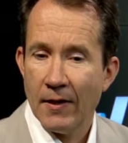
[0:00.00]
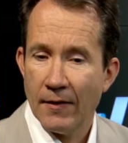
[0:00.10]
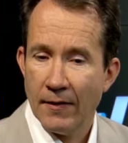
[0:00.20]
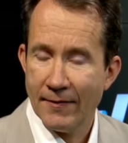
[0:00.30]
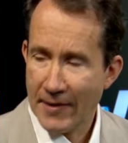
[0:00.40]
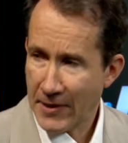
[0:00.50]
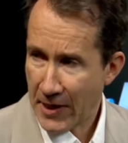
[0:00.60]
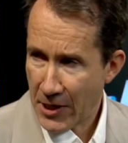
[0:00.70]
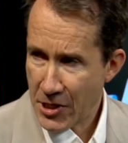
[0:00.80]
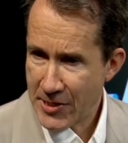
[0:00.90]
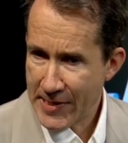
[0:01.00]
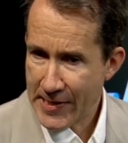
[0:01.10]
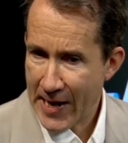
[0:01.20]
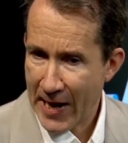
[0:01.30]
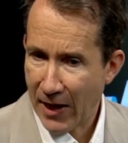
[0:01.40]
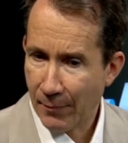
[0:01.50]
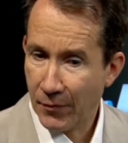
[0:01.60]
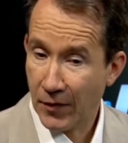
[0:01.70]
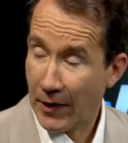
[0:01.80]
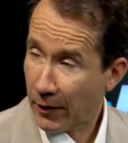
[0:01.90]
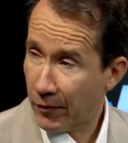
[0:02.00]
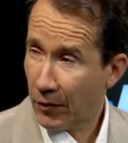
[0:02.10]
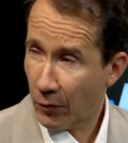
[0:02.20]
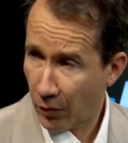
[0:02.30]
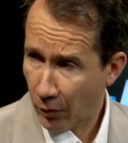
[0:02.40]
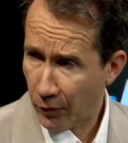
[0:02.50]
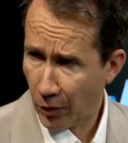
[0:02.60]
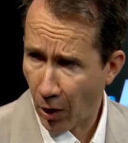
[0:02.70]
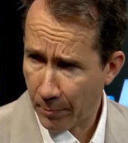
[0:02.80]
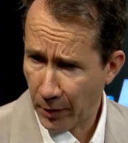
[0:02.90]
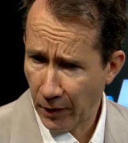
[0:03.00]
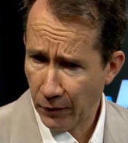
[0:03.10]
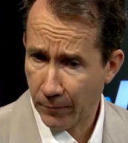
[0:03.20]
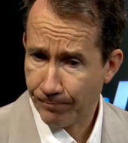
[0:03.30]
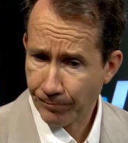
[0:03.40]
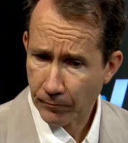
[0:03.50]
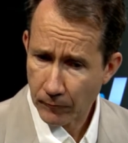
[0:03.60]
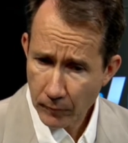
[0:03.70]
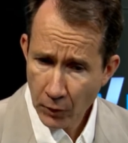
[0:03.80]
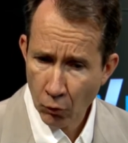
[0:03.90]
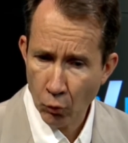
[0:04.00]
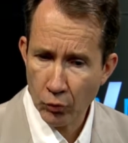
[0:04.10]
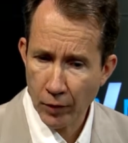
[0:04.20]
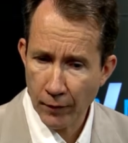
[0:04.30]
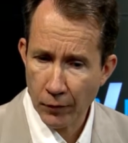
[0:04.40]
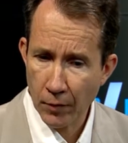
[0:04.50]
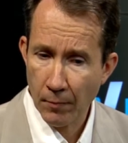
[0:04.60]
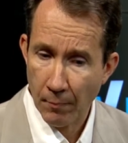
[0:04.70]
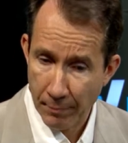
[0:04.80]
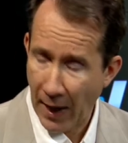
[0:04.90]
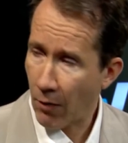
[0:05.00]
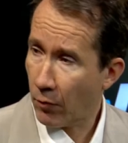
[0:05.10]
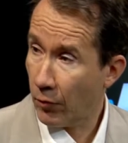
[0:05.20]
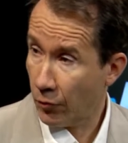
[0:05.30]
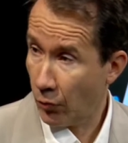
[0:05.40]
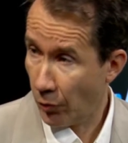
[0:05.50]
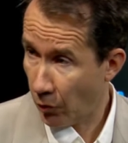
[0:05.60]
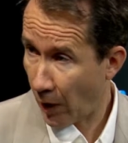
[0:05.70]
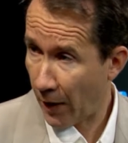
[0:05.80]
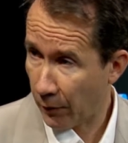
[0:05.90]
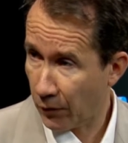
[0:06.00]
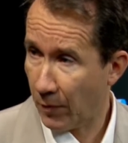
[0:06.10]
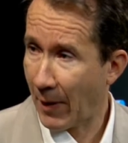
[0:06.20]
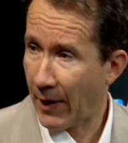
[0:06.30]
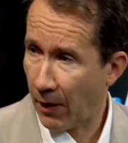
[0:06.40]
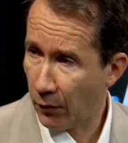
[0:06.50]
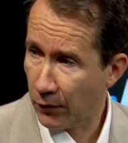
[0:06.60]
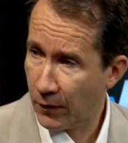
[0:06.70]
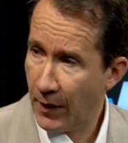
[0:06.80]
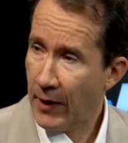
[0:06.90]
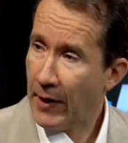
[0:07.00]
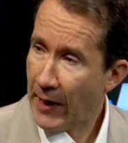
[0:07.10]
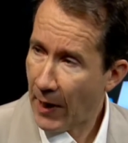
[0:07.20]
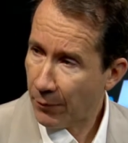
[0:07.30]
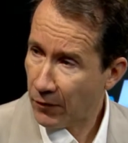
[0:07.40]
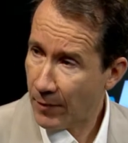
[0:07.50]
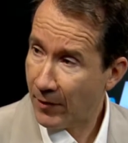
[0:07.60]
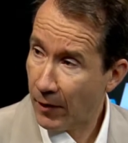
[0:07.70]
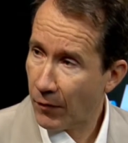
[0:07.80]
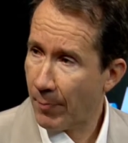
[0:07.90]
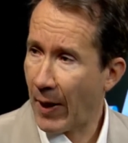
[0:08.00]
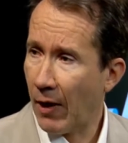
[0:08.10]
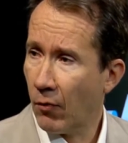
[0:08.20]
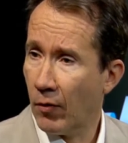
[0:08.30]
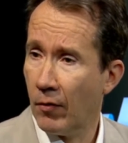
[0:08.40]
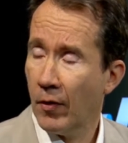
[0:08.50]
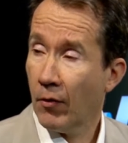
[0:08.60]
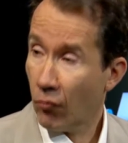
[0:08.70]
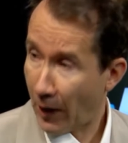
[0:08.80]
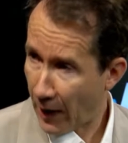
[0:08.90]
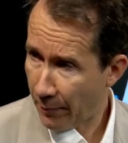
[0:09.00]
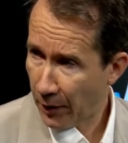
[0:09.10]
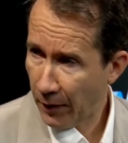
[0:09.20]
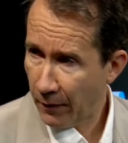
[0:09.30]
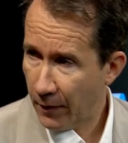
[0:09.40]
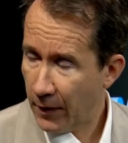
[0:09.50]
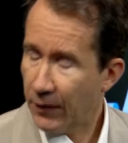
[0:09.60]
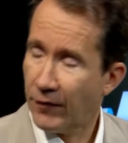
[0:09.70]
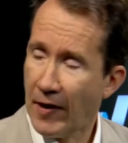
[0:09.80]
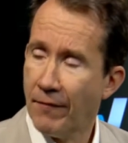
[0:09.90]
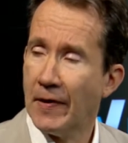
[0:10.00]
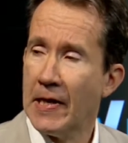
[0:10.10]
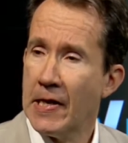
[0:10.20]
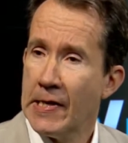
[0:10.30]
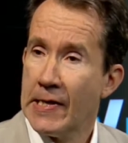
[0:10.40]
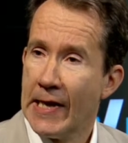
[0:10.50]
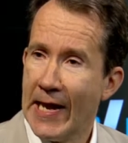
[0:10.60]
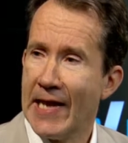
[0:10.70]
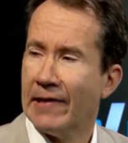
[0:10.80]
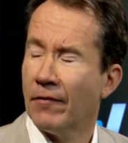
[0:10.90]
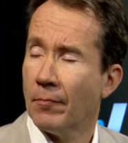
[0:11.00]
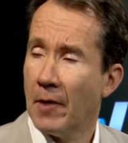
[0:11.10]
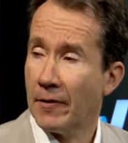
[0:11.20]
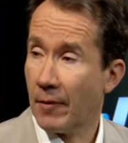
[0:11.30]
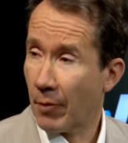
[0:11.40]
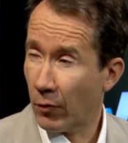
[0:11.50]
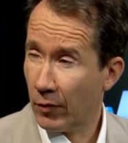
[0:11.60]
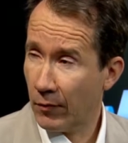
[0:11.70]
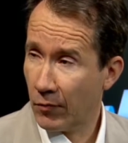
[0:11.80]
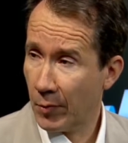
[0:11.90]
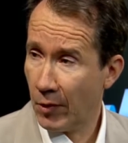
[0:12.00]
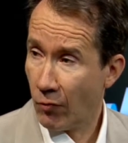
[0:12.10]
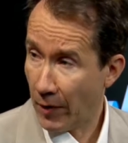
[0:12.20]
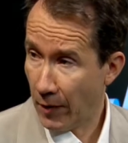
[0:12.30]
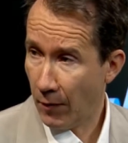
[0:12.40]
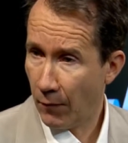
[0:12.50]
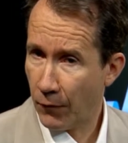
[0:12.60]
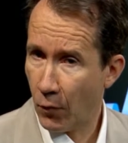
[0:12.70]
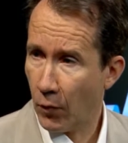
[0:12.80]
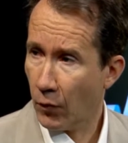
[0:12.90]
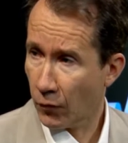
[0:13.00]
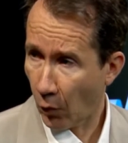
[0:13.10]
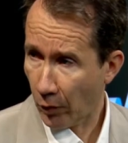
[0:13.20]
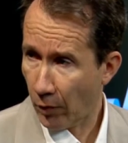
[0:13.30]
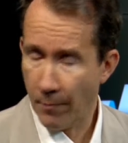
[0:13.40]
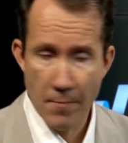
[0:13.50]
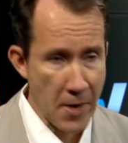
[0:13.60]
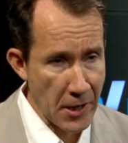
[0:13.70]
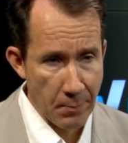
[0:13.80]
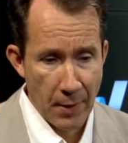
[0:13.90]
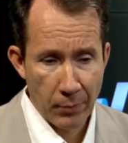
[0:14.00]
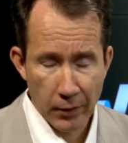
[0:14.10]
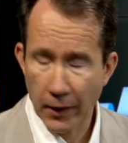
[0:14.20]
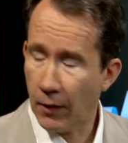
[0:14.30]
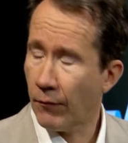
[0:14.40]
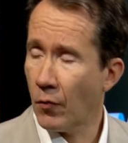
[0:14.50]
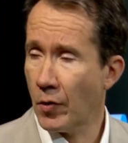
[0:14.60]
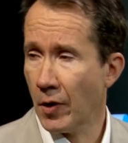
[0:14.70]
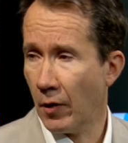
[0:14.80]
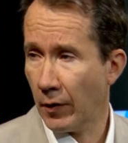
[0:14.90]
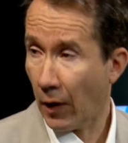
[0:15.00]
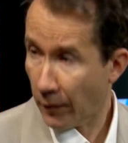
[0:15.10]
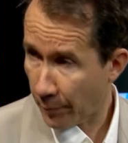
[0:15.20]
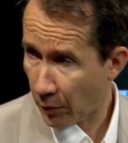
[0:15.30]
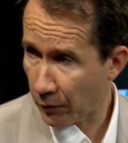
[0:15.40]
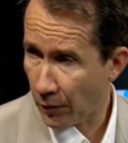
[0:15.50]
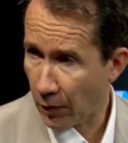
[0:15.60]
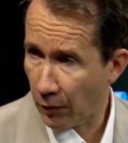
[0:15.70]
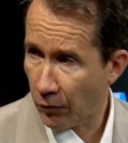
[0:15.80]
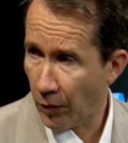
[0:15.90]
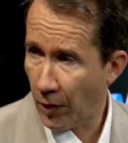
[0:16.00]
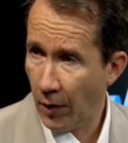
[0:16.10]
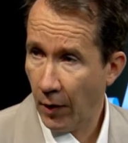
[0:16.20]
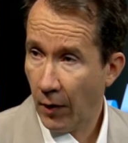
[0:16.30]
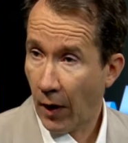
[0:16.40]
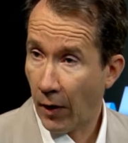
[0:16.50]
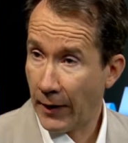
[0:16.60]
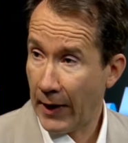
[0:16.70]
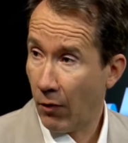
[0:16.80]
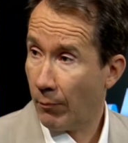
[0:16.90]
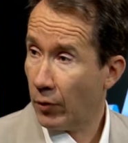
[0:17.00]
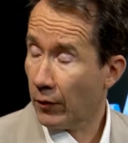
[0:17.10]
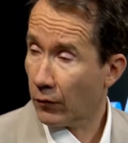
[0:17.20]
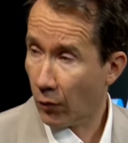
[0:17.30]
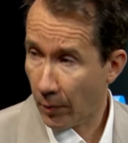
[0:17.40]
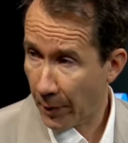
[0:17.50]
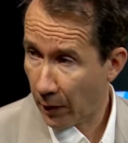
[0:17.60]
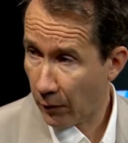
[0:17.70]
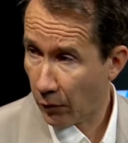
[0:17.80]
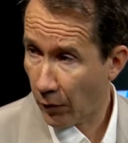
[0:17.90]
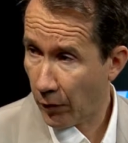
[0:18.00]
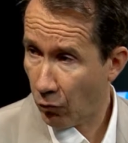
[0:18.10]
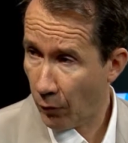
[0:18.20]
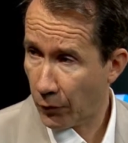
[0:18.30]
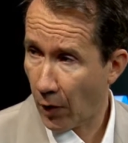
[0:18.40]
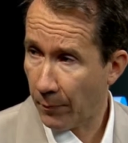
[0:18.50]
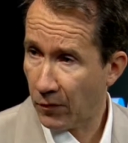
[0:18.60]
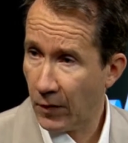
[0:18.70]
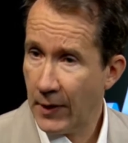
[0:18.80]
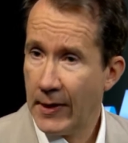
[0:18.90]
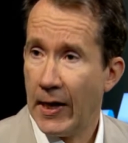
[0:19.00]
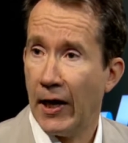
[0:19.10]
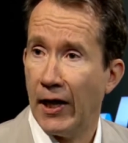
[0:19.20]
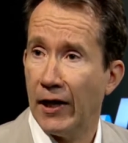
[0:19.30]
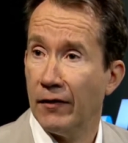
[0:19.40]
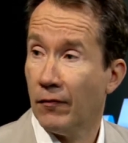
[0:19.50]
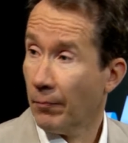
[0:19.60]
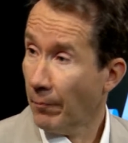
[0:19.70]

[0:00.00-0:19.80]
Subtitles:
Sentient Energy helps electric utility companies who deliver power to your house and my house, helps them deliver power reliably, safely, and make that power delivery ready for solar. Many people in California and other parts of the country are now putting solar panels on their rooftops and